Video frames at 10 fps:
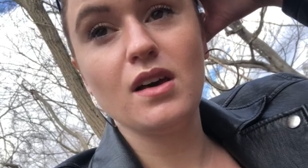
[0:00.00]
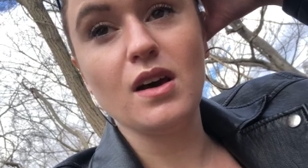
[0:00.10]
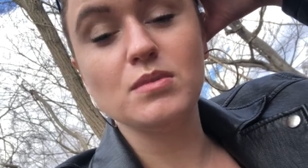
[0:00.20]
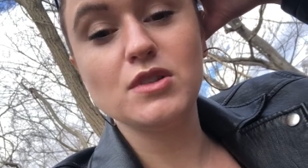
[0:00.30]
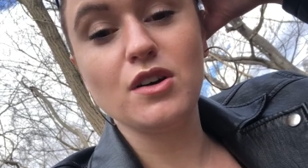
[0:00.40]

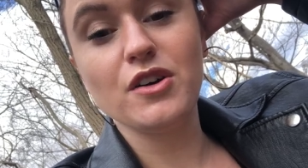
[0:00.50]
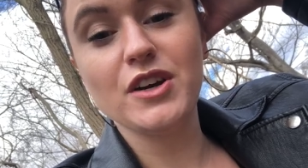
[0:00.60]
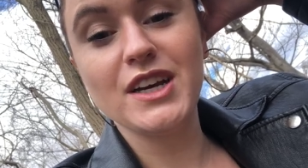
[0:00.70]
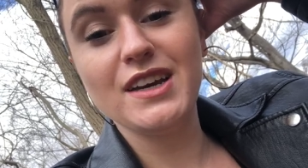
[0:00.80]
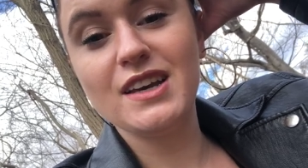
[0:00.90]
I'm
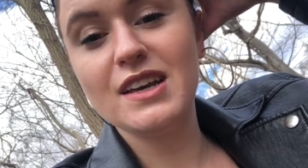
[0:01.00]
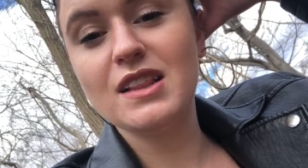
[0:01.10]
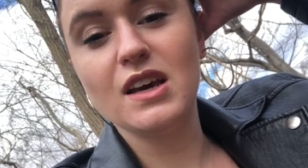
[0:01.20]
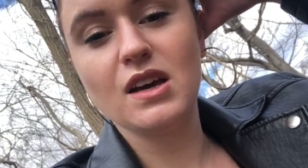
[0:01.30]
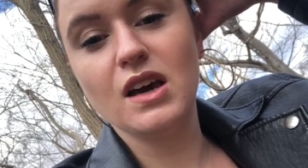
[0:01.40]
sorry,
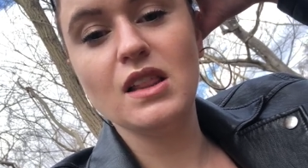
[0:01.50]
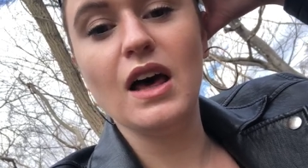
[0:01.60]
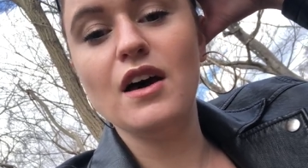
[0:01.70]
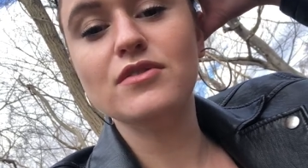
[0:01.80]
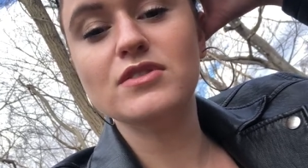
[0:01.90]
like, I
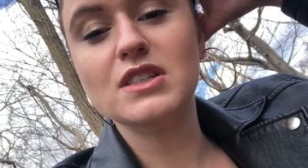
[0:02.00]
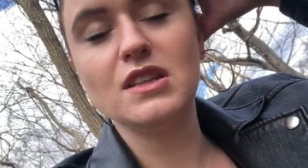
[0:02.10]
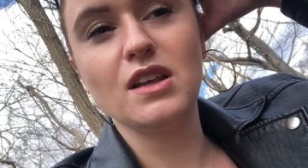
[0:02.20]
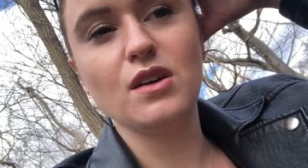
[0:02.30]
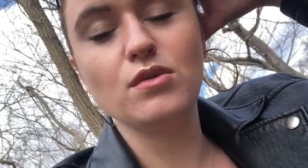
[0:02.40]
left
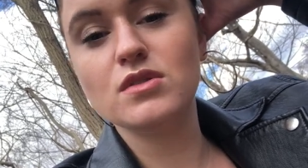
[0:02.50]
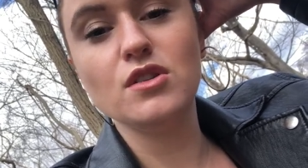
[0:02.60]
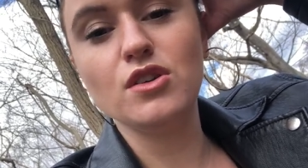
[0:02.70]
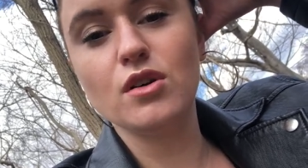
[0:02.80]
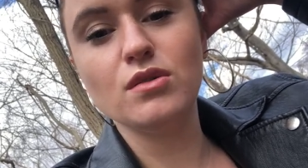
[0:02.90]
and, like,
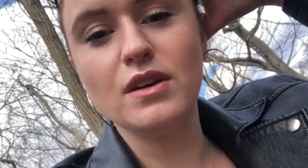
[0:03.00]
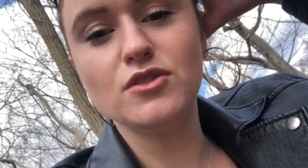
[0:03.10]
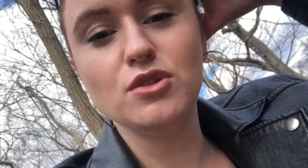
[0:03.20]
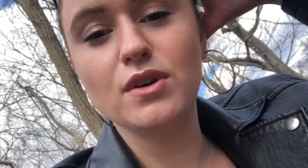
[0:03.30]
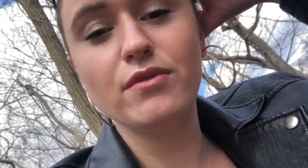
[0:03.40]

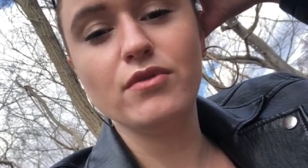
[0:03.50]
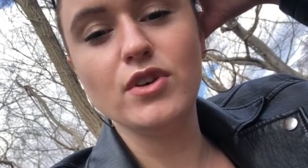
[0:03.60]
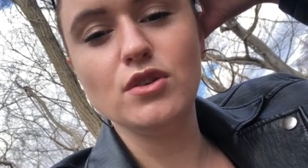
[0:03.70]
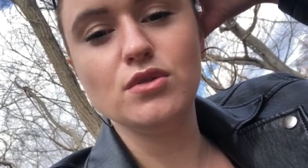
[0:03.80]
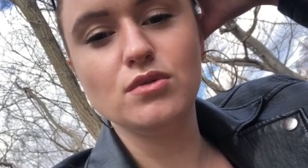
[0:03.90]
left you
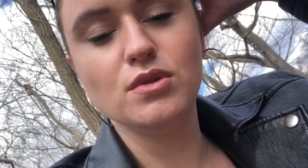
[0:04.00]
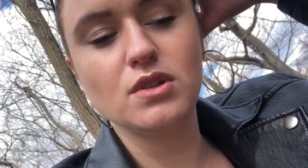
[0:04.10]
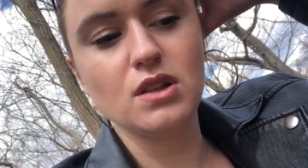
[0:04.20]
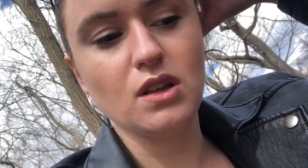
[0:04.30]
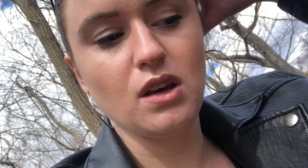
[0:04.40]

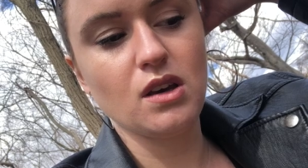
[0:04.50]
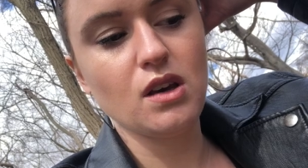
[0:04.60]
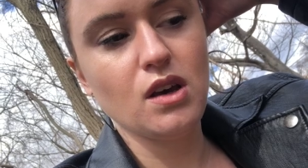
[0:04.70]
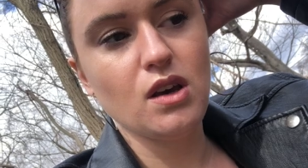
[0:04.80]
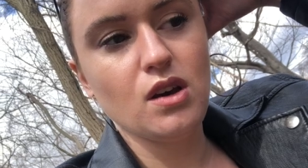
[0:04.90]
confused and, like,
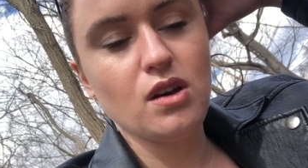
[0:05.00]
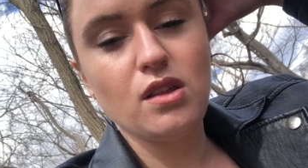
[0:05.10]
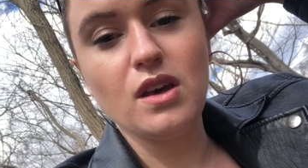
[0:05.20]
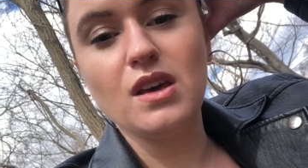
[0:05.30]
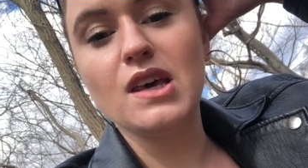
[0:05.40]

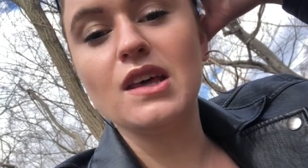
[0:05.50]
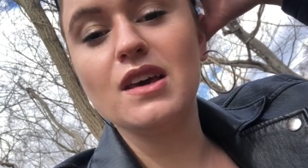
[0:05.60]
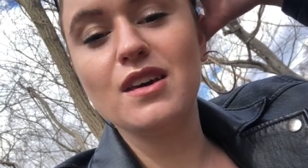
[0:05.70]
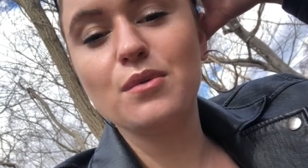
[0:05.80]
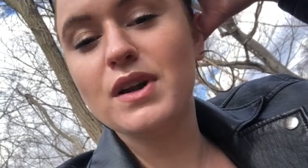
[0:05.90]

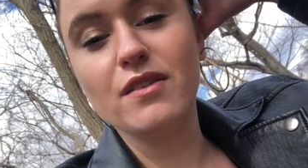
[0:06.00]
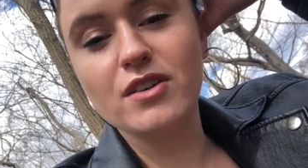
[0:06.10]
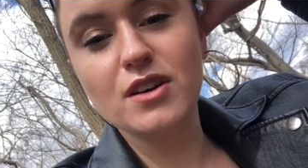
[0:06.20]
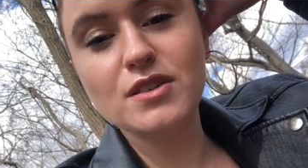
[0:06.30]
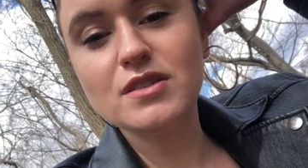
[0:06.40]
thinking
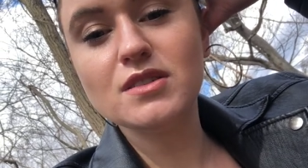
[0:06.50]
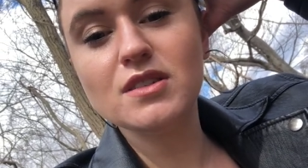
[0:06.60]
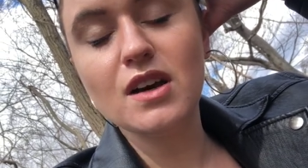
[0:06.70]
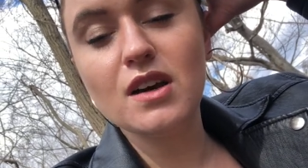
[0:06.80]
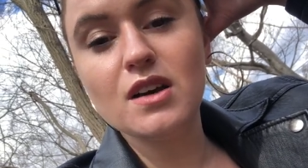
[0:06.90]
whatever.
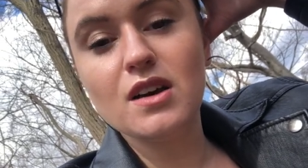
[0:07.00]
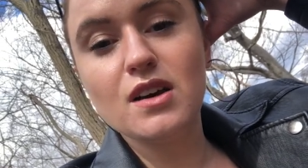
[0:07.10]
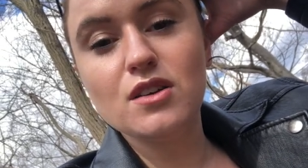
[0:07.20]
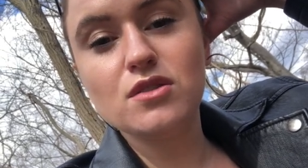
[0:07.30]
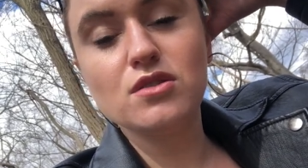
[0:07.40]

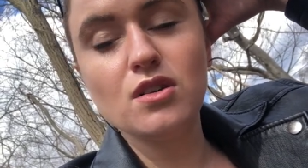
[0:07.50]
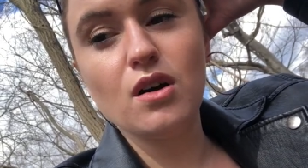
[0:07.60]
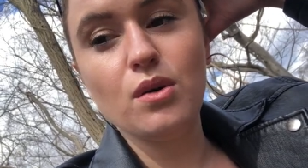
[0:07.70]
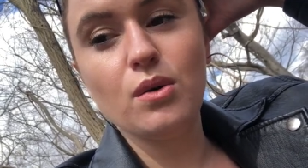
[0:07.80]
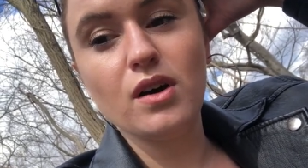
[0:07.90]

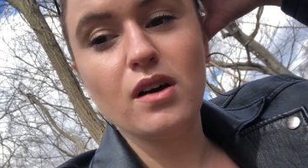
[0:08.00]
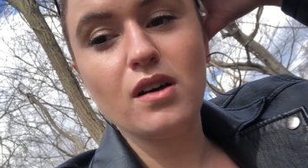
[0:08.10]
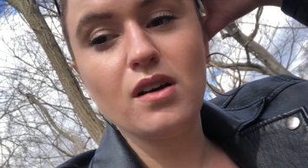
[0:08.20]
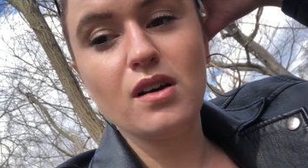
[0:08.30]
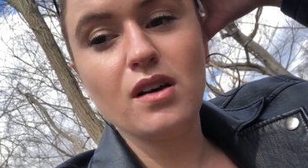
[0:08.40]
So
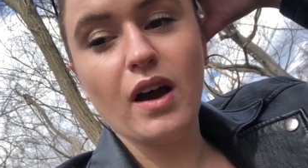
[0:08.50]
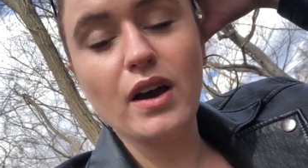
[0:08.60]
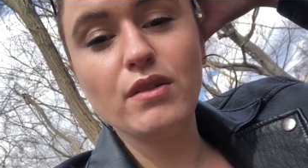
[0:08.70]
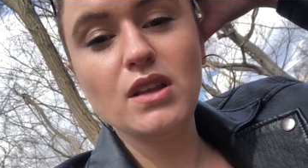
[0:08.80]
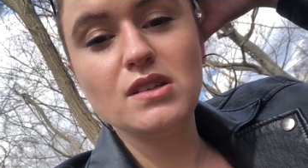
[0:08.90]

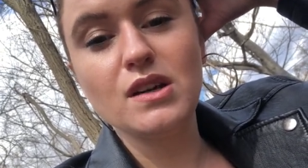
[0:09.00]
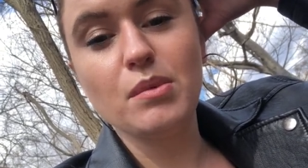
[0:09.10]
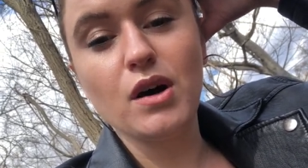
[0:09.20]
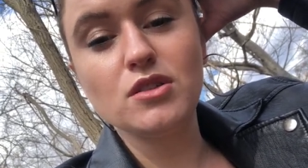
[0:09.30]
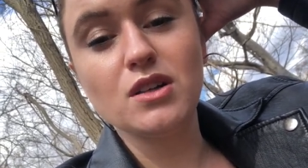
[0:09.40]
I really did
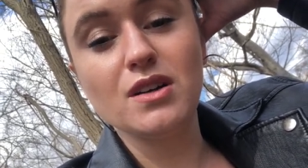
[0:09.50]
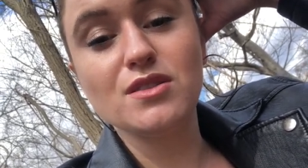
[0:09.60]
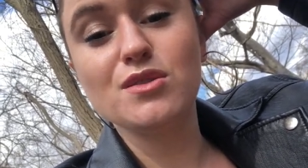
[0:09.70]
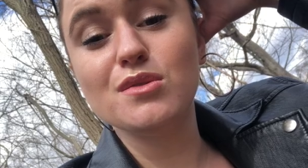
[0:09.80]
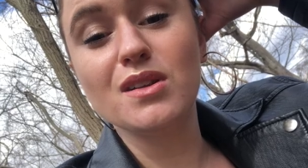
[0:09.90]

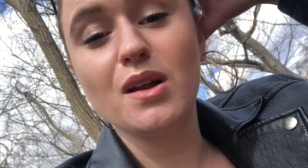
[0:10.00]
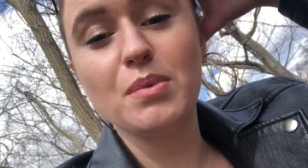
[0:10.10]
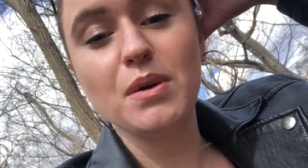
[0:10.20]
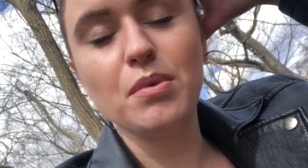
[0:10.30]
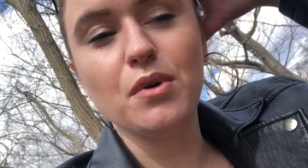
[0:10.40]
apologize to a lot
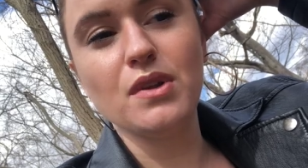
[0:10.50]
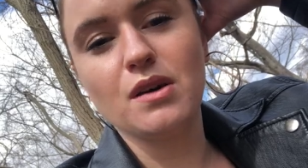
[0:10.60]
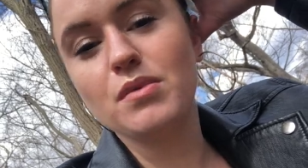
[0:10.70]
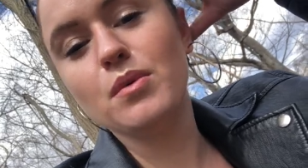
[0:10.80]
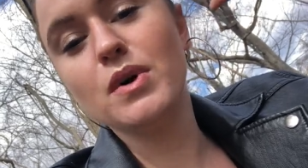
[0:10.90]
of people,
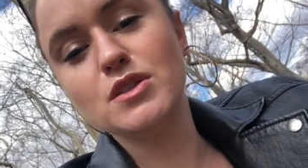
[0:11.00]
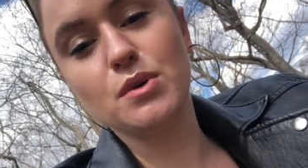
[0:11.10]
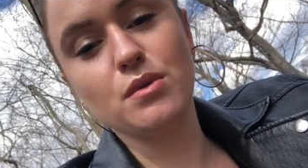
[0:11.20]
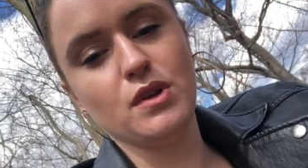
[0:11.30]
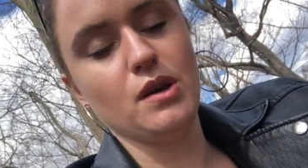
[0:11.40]
like the ones
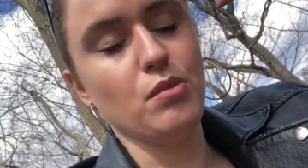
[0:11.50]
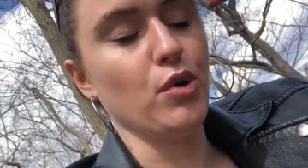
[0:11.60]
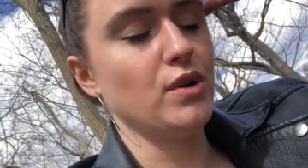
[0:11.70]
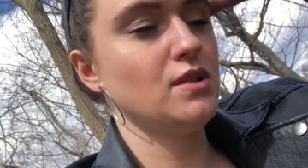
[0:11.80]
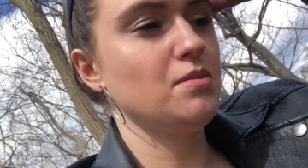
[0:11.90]
who are really
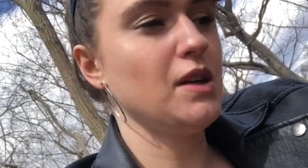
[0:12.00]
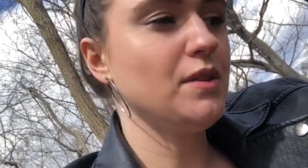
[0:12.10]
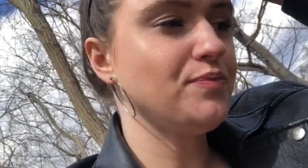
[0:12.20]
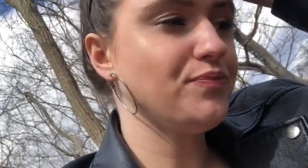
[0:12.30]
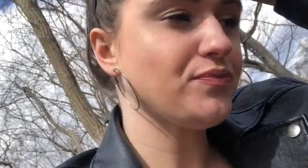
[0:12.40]
important to me.